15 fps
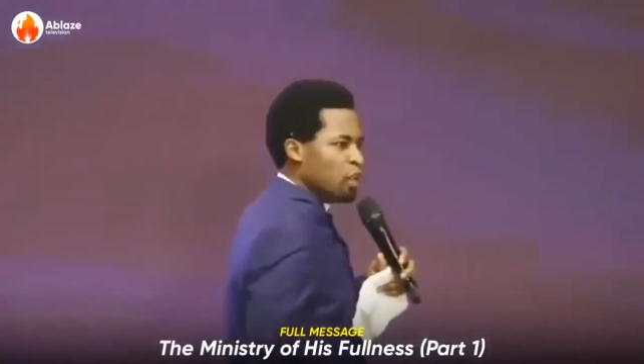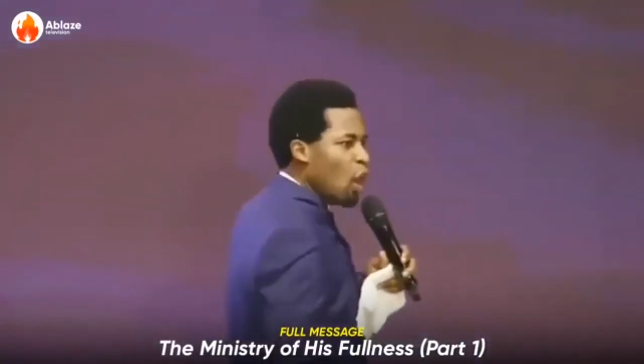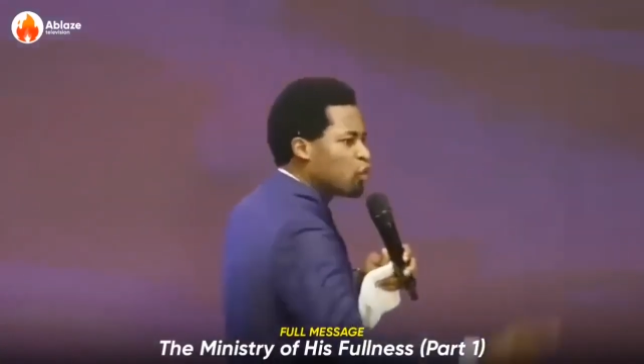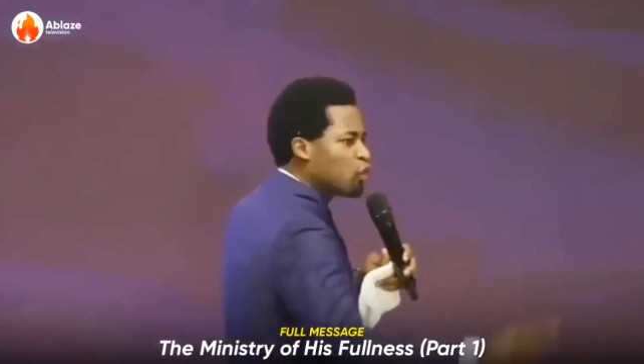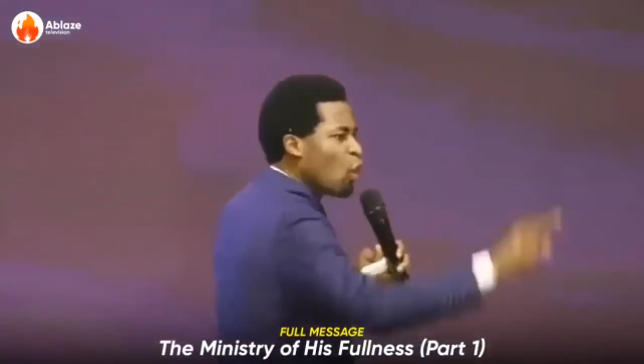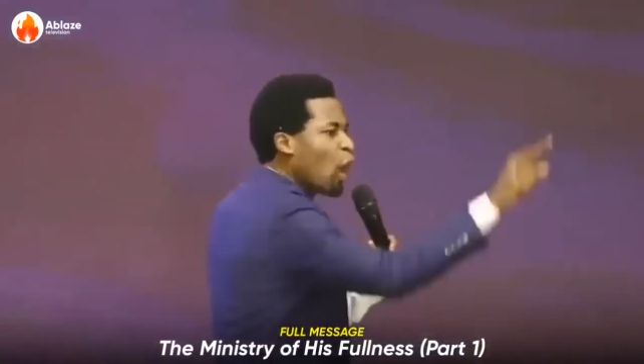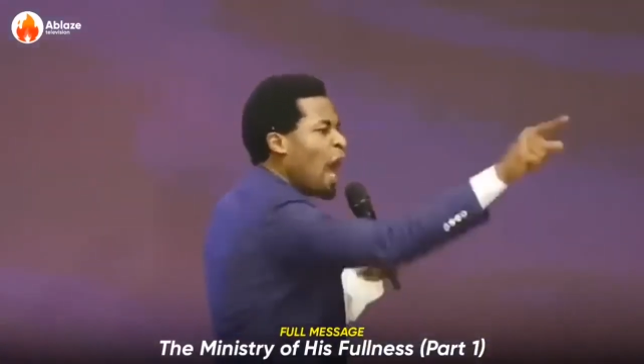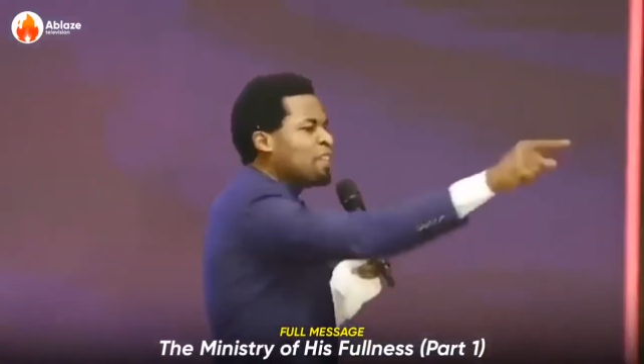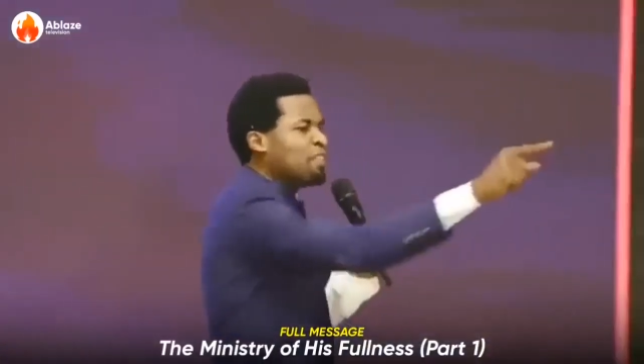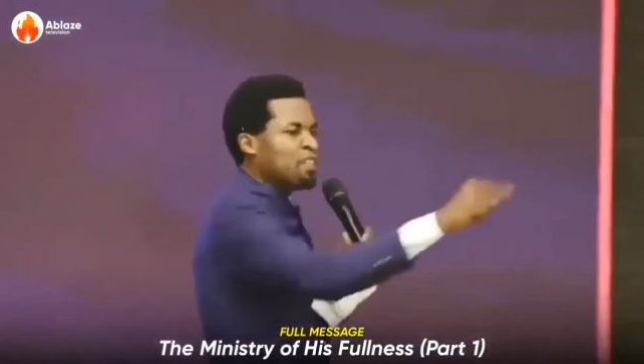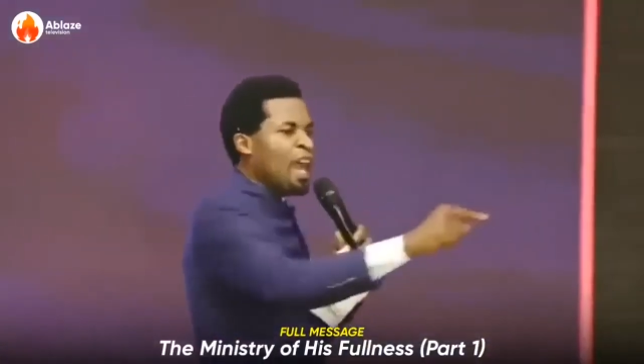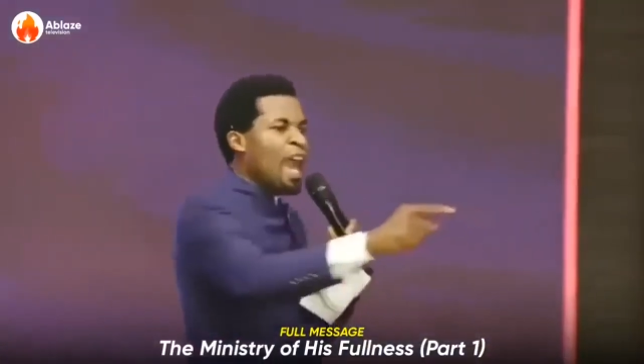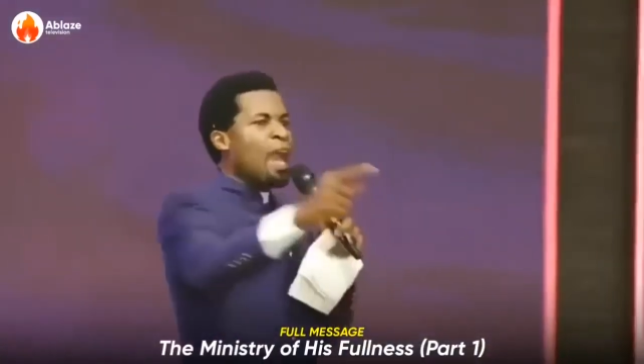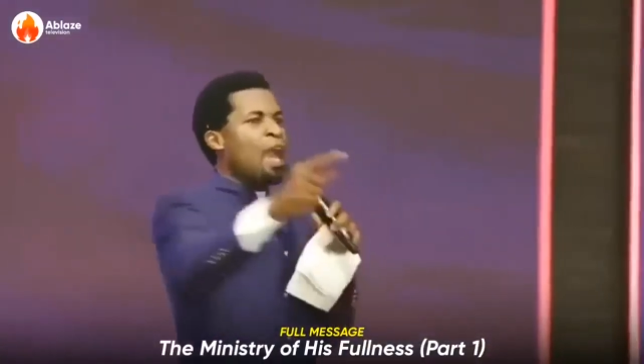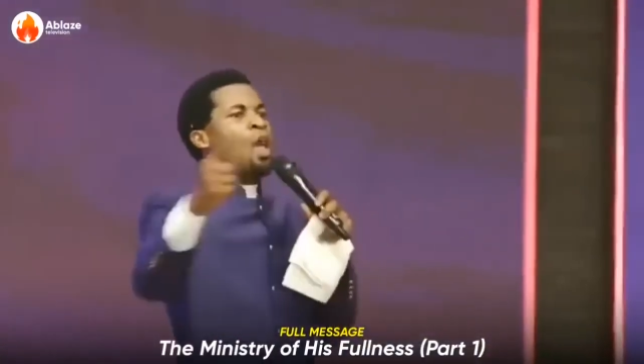Those who can
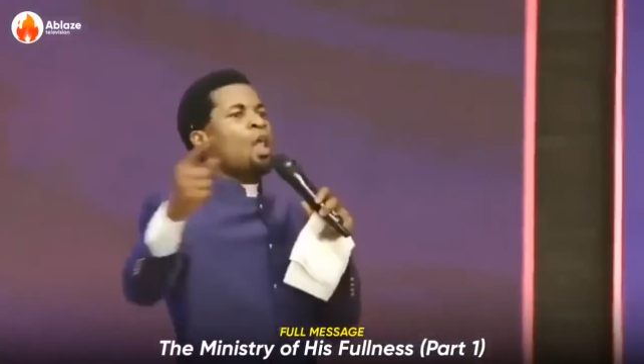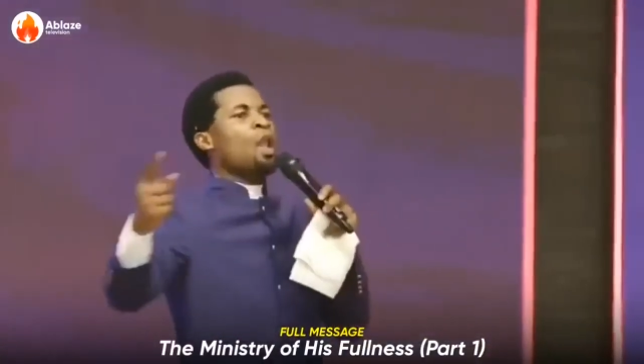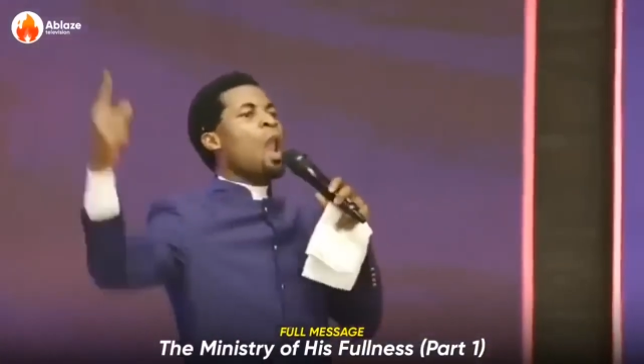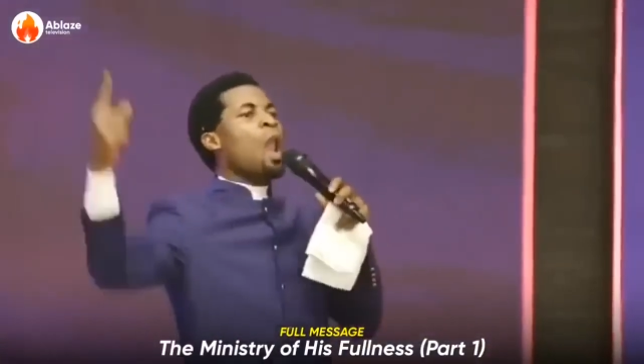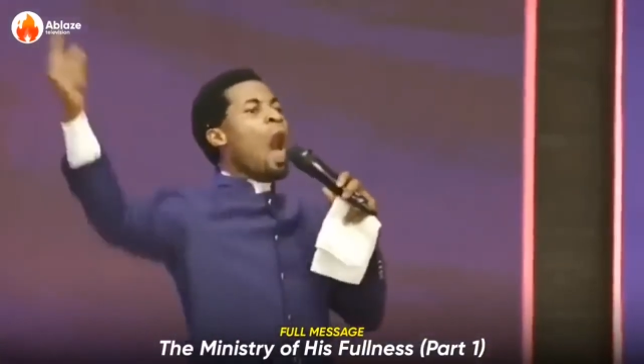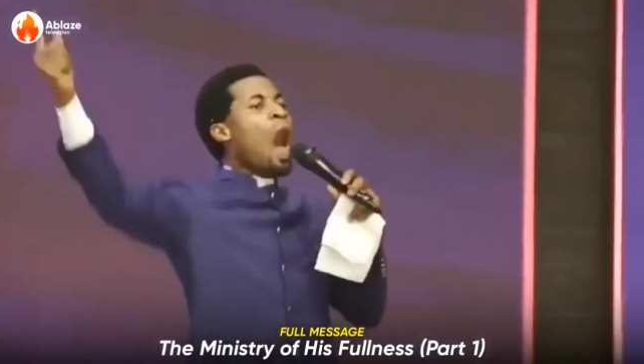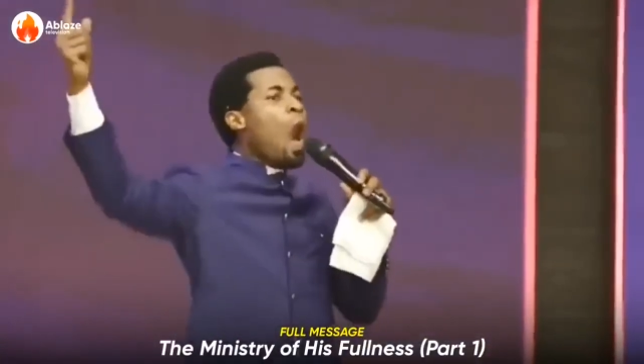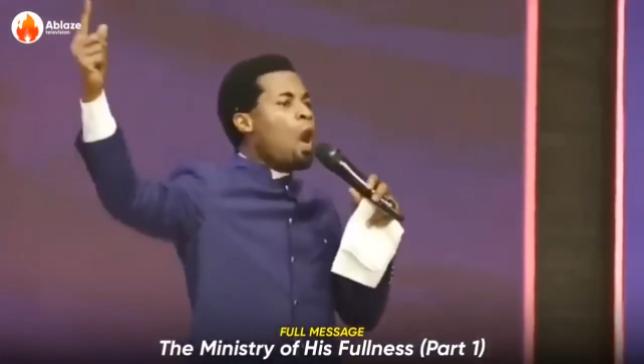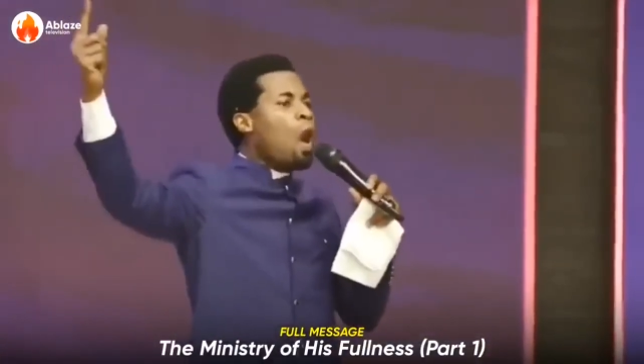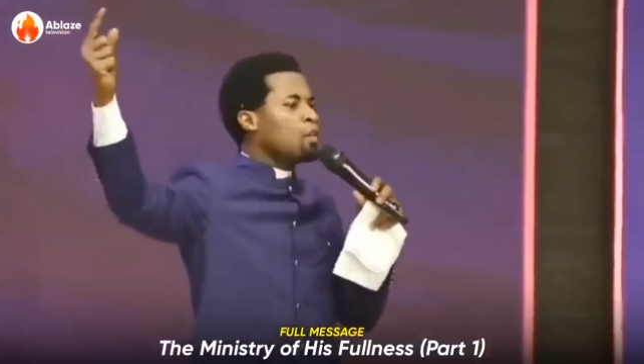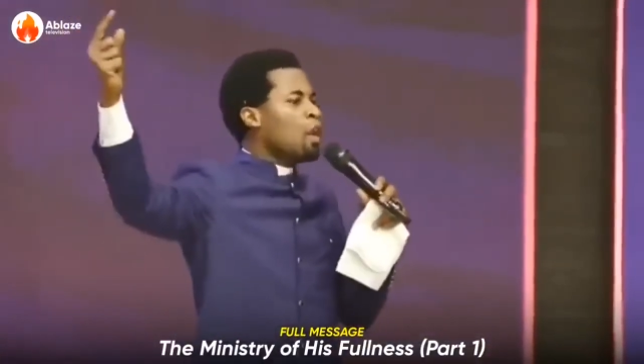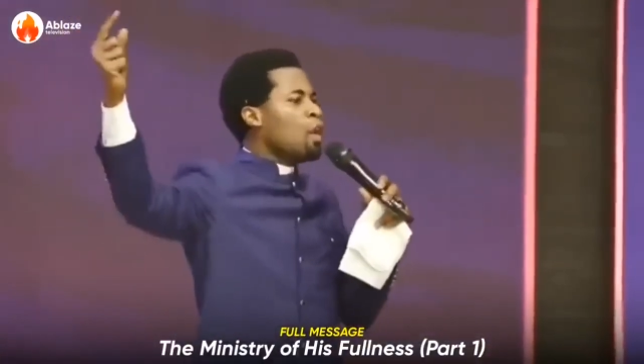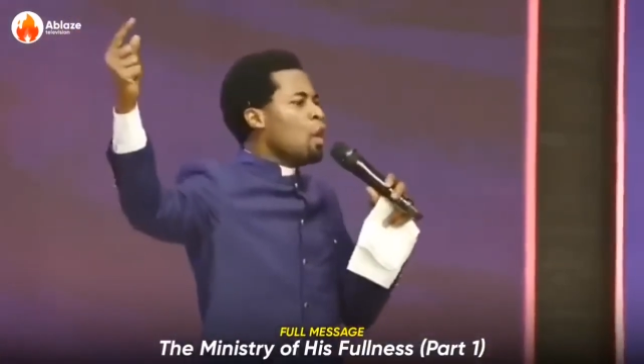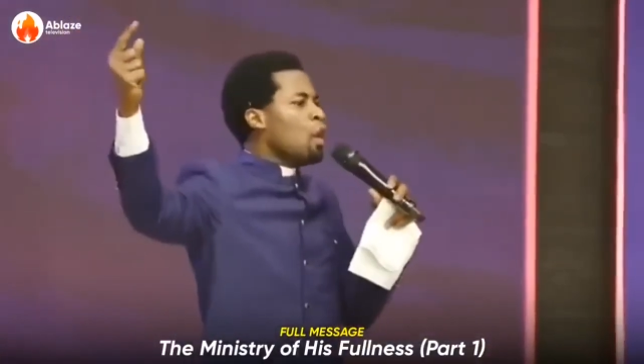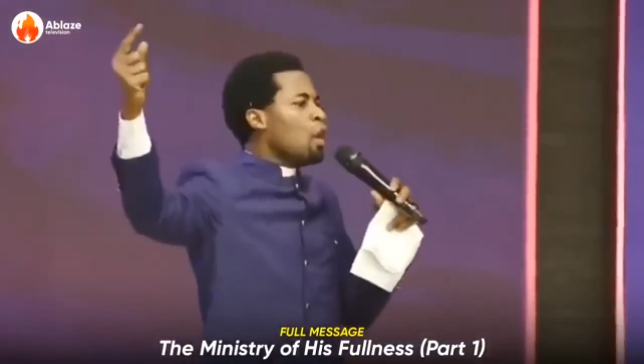say, "Lord,